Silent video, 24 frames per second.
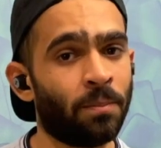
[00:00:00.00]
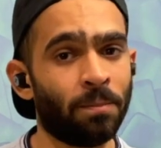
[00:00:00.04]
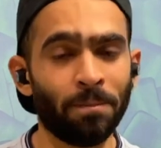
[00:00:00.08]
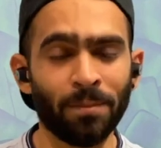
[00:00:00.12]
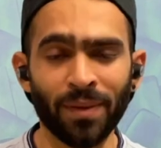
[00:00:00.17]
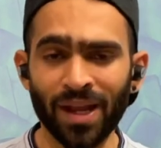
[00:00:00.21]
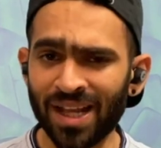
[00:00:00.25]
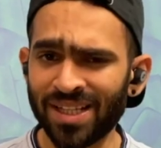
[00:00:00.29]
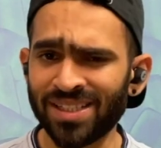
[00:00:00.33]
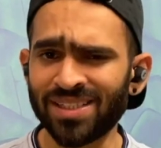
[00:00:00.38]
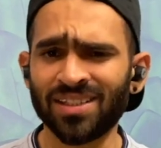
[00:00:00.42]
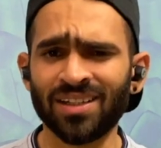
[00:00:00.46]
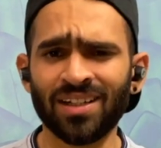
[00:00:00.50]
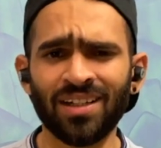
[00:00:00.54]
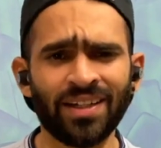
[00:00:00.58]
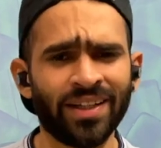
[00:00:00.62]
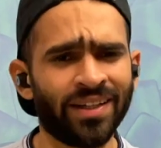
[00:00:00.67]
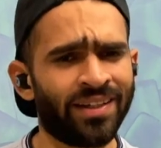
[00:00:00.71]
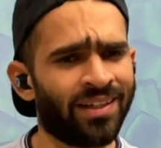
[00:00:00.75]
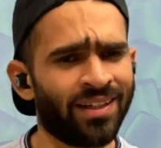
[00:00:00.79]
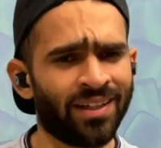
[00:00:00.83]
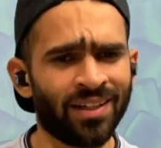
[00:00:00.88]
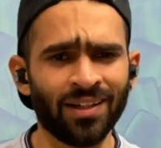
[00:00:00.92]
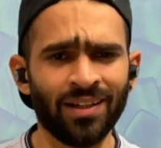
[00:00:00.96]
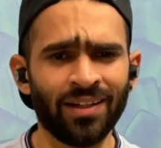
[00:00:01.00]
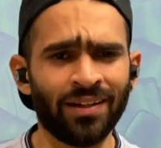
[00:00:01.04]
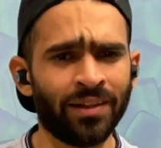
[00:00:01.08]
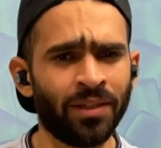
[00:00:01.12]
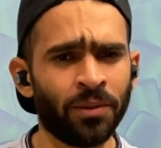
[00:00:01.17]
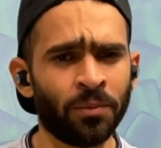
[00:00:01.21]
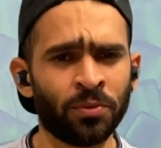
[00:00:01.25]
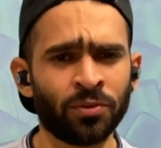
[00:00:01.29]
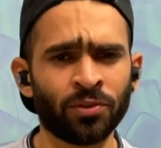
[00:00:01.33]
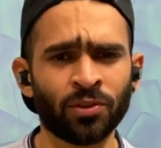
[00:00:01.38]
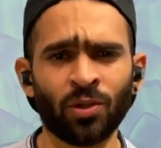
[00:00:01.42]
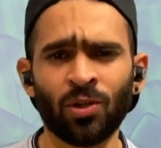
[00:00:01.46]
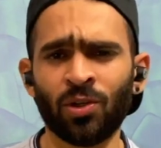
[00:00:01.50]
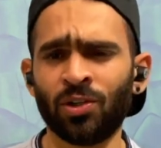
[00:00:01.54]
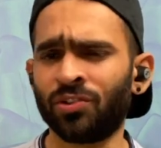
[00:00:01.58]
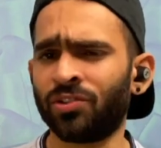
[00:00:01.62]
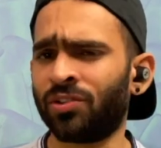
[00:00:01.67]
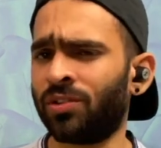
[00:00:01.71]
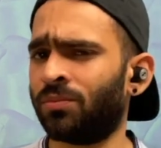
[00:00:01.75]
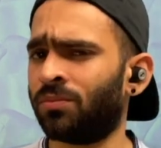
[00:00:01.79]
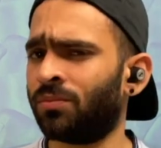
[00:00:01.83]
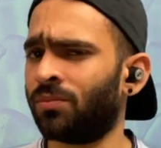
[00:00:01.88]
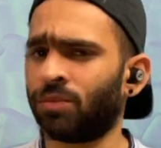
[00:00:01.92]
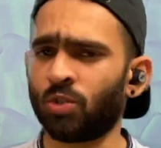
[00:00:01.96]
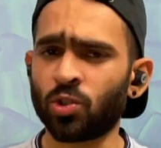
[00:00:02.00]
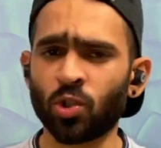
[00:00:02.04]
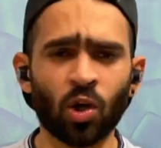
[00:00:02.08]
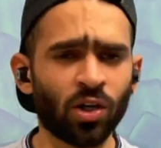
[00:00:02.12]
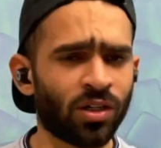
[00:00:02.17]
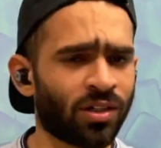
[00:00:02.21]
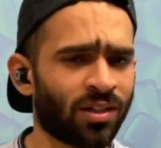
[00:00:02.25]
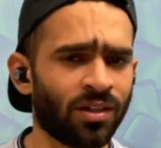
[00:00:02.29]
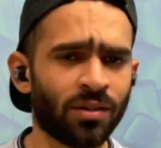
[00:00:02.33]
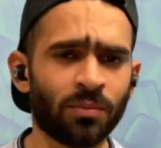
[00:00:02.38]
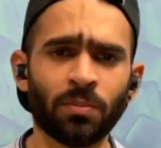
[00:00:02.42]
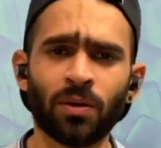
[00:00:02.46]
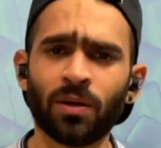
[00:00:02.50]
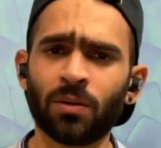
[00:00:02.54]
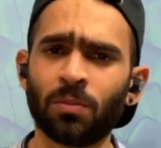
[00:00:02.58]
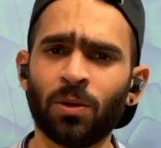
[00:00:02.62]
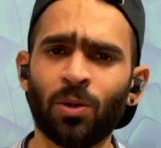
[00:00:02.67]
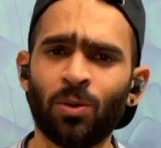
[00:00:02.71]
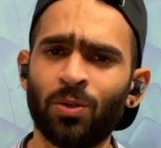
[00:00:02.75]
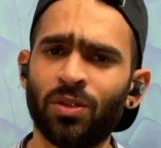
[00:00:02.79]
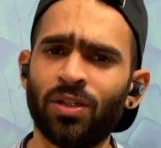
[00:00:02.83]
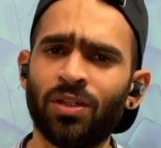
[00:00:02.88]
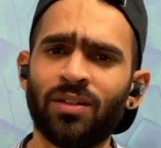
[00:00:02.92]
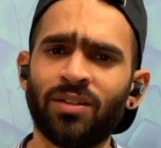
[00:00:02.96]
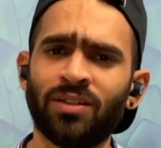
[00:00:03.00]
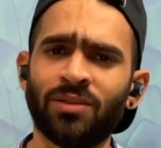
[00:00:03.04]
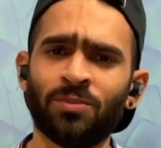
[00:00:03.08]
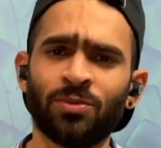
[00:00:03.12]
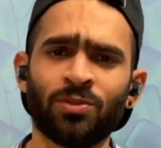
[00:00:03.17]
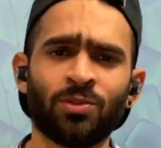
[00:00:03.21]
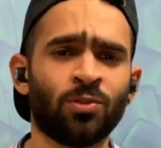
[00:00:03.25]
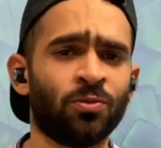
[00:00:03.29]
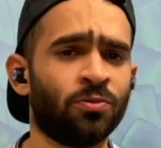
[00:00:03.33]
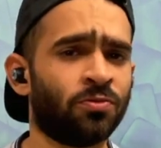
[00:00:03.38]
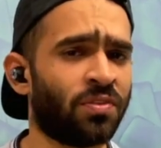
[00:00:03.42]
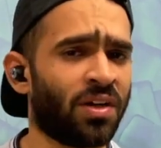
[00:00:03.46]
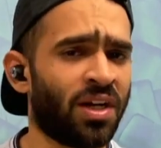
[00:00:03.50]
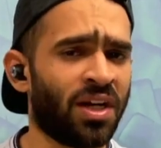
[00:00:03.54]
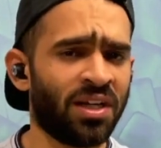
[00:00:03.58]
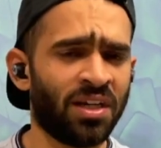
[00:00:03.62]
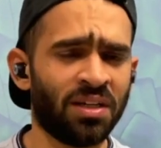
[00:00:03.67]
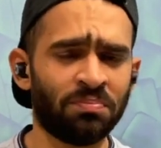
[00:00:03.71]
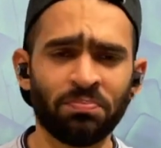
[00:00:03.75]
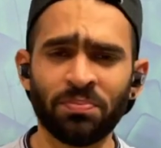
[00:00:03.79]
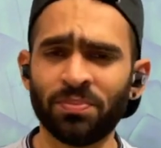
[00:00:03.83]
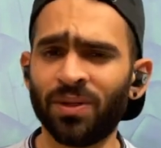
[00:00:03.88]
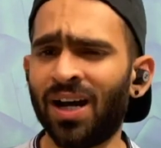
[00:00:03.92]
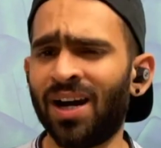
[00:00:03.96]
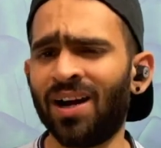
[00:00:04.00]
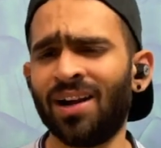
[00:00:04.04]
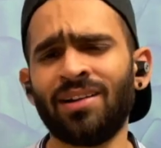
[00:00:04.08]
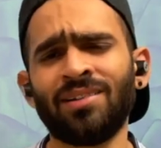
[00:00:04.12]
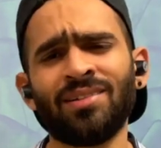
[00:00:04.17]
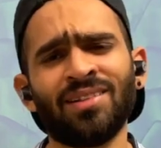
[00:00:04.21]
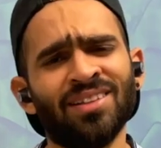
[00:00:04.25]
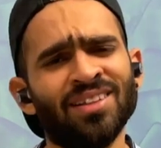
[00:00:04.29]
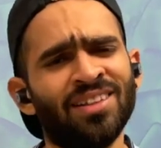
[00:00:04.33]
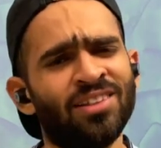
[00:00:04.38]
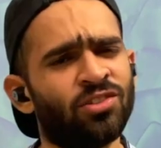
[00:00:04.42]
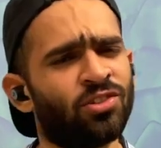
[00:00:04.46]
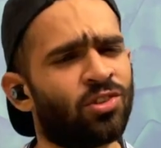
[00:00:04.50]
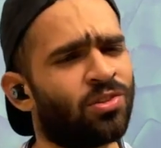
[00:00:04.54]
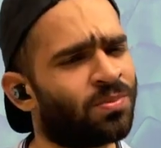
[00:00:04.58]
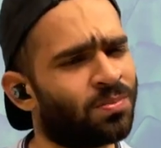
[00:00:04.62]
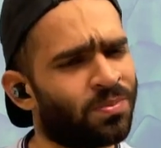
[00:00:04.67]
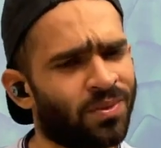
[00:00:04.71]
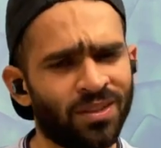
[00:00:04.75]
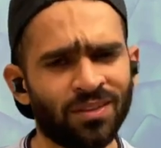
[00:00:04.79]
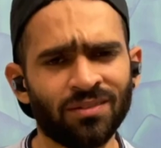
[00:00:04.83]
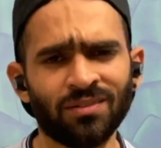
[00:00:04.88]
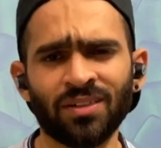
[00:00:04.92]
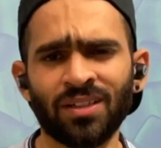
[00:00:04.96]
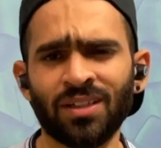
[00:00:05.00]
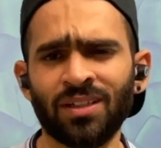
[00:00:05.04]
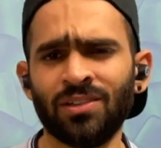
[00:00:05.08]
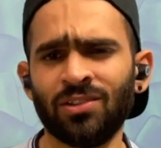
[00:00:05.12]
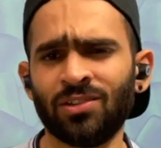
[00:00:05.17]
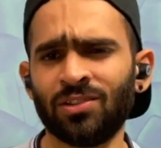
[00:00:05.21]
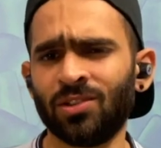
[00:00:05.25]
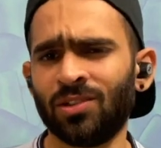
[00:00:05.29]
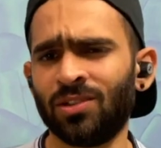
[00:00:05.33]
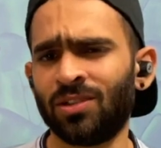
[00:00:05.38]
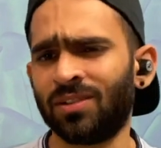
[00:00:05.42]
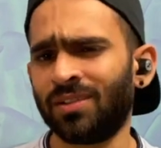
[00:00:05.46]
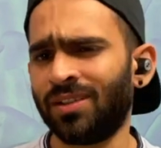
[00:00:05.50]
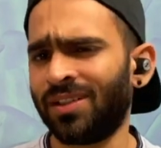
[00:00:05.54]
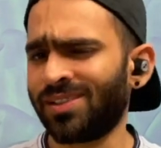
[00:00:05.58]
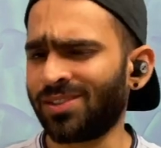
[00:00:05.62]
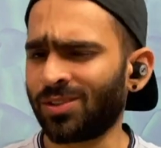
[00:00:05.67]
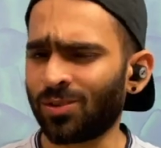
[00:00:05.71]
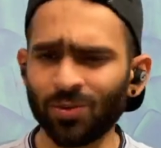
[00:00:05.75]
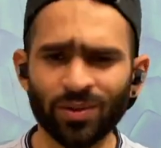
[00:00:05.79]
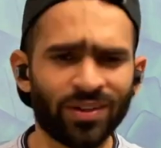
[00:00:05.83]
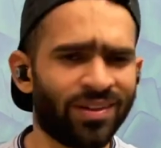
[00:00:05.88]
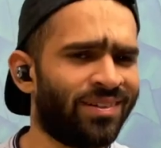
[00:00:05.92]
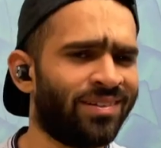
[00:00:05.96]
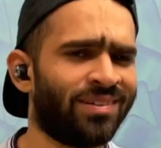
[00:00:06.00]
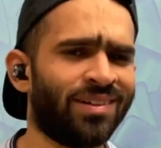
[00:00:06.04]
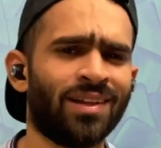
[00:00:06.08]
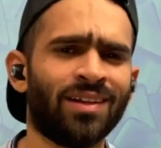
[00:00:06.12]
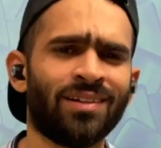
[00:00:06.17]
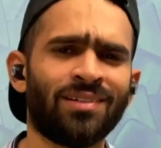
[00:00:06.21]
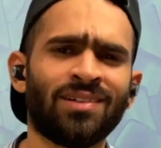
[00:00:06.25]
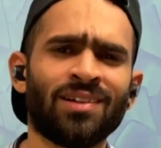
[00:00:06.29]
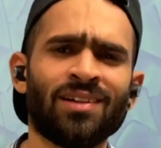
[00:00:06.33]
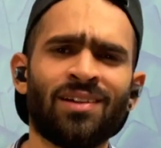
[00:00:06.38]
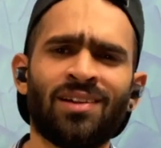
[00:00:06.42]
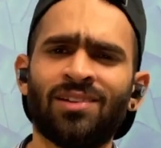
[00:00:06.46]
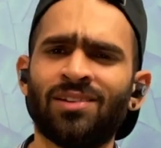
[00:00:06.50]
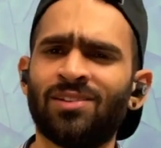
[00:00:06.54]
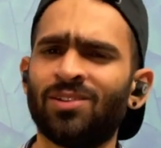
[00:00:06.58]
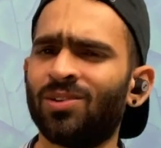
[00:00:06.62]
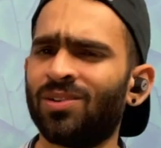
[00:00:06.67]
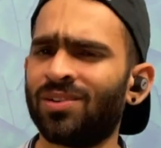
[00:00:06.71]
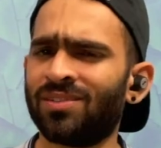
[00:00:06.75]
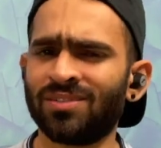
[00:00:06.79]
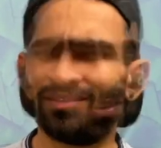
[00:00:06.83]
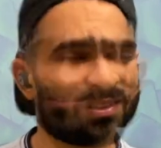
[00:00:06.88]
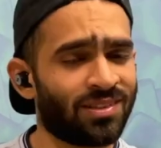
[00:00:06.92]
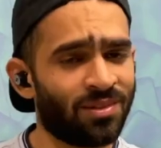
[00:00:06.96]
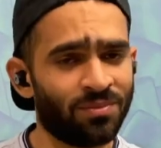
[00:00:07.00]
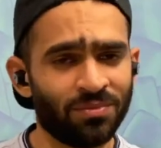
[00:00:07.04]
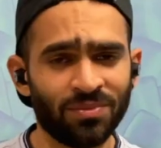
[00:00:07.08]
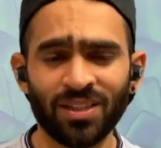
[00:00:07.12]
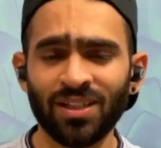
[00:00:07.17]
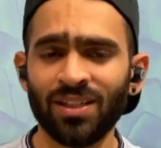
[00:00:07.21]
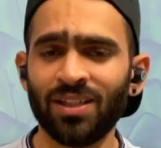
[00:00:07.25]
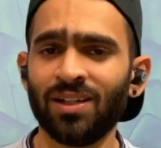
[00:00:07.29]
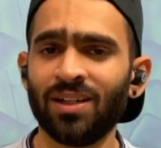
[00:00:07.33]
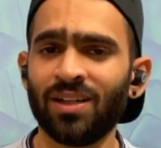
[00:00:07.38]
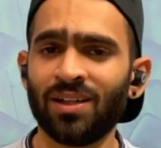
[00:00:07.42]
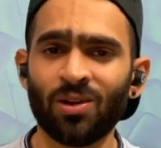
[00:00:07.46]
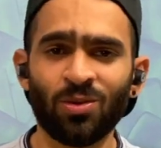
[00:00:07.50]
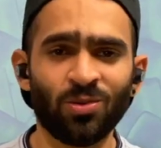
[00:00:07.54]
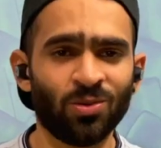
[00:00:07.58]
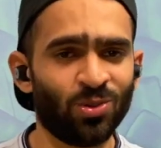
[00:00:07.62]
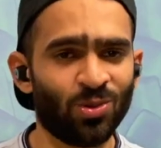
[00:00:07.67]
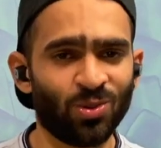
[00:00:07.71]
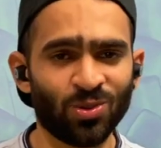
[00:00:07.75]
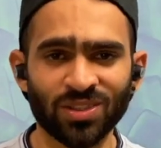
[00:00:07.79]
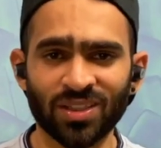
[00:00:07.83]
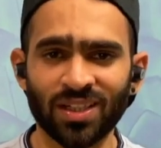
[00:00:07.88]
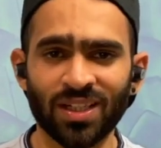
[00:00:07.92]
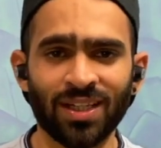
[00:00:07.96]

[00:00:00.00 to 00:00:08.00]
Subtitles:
magical technical tips or some shortcut bug bounty tips to find RCs or P1s or SQL injections or something around those